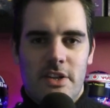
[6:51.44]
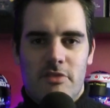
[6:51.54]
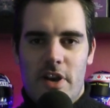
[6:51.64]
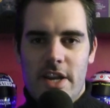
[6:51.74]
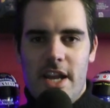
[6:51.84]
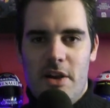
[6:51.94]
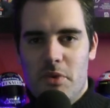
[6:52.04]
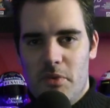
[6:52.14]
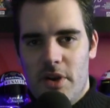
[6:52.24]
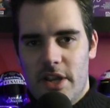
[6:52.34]
Right now
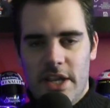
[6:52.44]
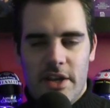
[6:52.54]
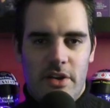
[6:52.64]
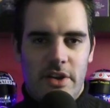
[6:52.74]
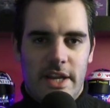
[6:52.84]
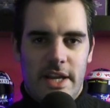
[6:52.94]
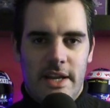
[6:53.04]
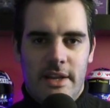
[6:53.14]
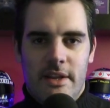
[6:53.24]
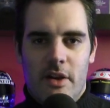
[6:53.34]
we're working on,
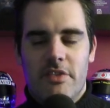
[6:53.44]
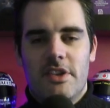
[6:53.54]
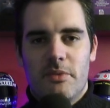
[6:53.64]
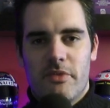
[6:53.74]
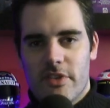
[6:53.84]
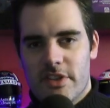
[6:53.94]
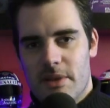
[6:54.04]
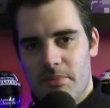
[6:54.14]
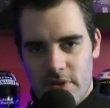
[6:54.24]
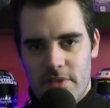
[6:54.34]
obviously we've got the
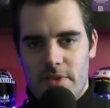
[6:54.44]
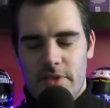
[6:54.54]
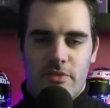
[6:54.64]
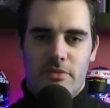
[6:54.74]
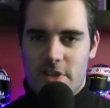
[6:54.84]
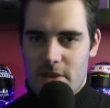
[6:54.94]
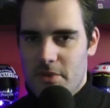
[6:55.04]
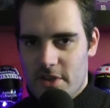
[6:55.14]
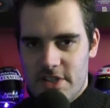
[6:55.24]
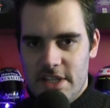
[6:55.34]

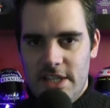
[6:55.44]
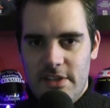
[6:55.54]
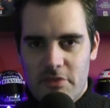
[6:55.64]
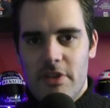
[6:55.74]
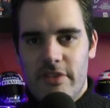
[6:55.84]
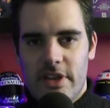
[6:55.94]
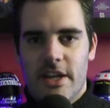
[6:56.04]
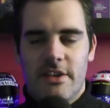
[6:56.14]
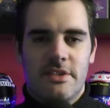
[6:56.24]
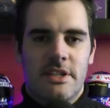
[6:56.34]
WRC 3
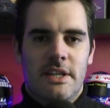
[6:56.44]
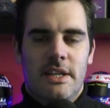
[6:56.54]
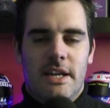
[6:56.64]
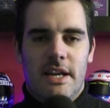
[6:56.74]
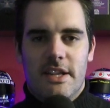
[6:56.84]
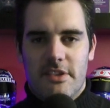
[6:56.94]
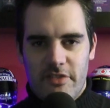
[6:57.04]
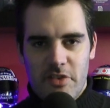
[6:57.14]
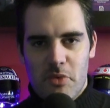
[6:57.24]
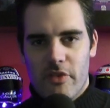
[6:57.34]
videos. There's a
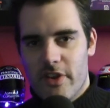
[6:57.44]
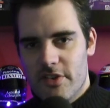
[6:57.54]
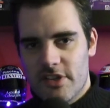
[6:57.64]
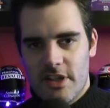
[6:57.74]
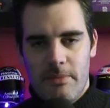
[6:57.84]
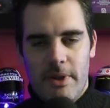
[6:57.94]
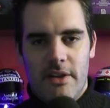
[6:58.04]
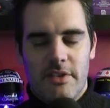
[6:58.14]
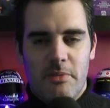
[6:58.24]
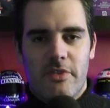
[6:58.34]
few more of those to come
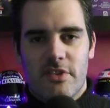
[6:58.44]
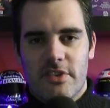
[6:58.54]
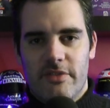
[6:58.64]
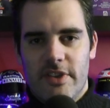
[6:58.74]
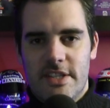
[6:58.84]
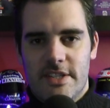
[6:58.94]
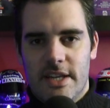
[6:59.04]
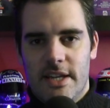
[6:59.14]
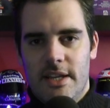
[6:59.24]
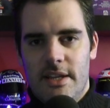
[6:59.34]
out. Then we've got some
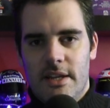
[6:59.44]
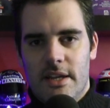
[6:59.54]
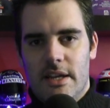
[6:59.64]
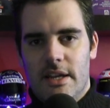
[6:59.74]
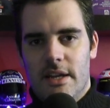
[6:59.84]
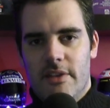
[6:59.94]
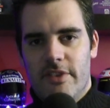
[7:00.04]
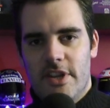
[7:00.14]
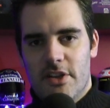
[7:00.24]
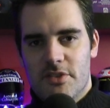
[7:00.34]
Vita
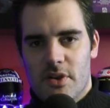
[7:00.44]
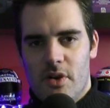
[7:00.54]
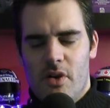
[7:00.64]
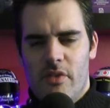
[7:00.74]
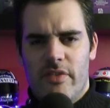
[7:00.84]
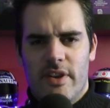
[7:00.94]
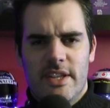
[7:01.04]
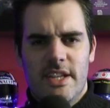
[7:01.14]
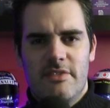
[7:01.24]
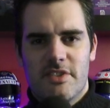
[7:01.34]
videos of Need for